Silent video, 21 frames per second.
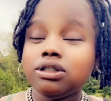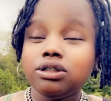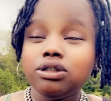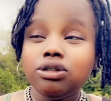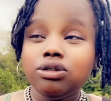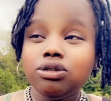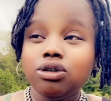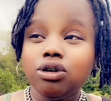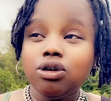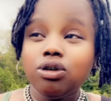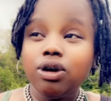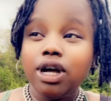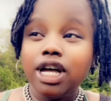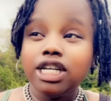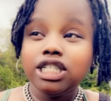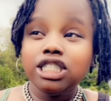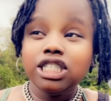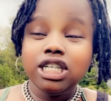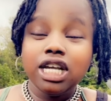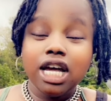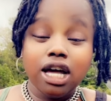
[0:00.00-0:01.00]
you know,
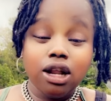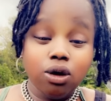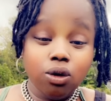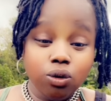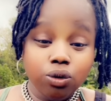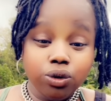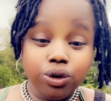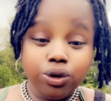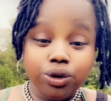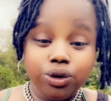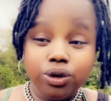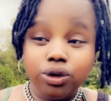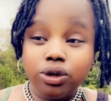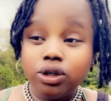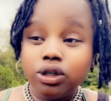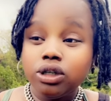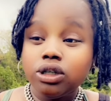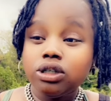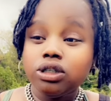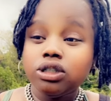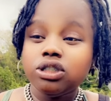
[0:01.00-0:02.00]
as she got older,
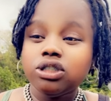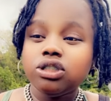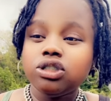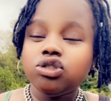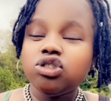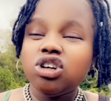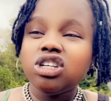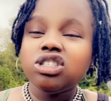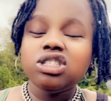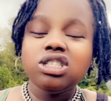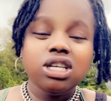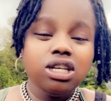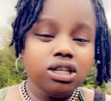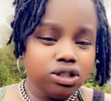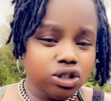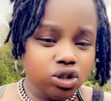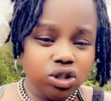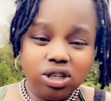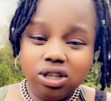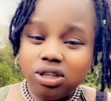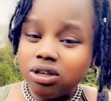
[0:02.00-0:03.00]
start
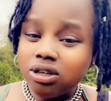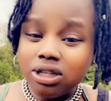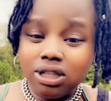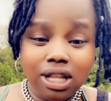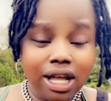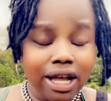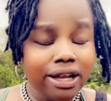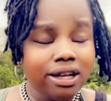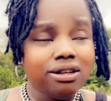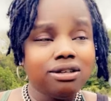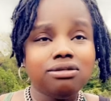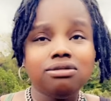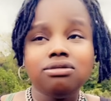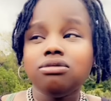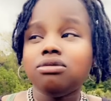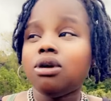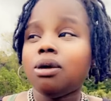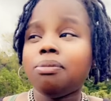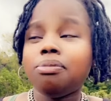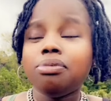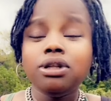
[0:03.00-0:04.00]
treating her like
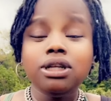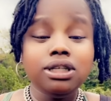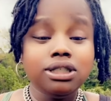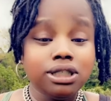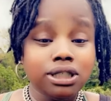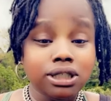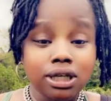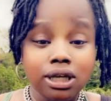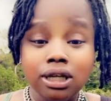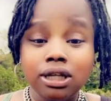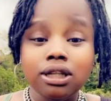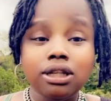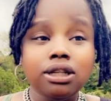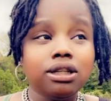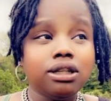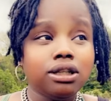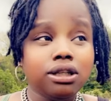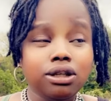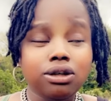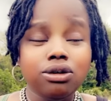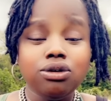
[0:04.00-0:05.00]
complete shit,
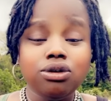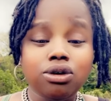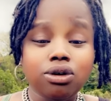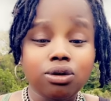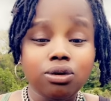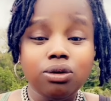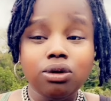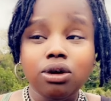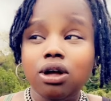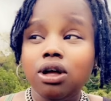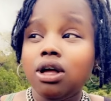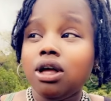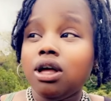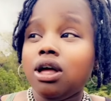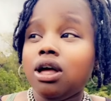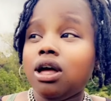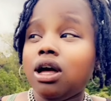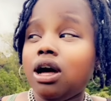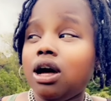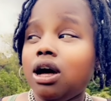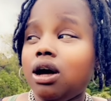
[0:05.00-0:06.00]
you know.
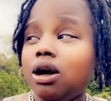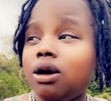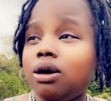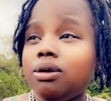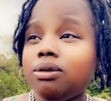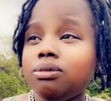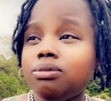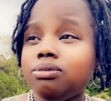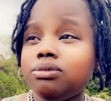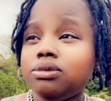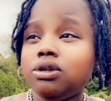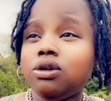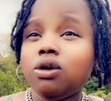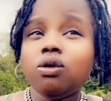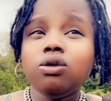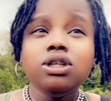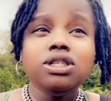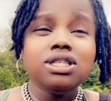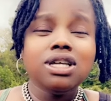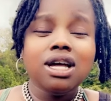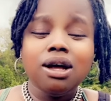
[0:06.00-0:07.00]
Um, the
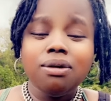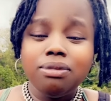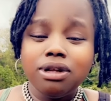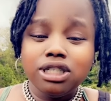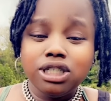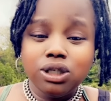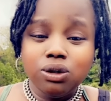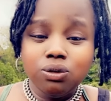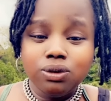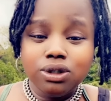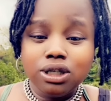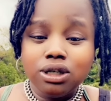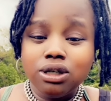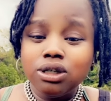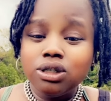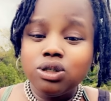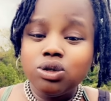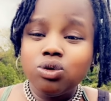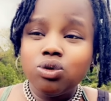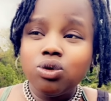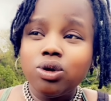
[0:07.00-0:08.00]
only time that she was
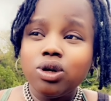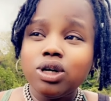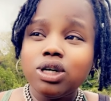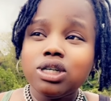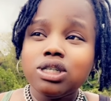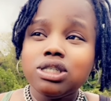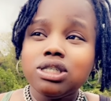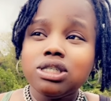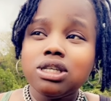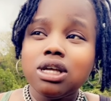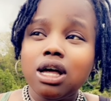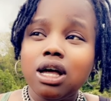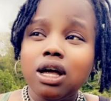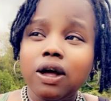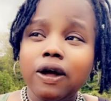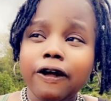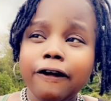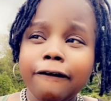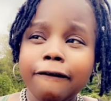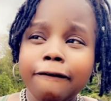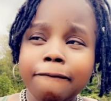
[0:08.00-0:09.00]
good to her is
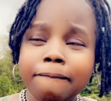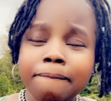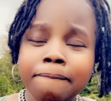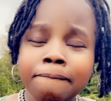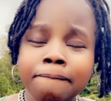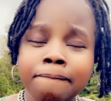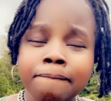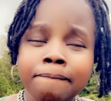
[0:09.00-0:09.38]
um,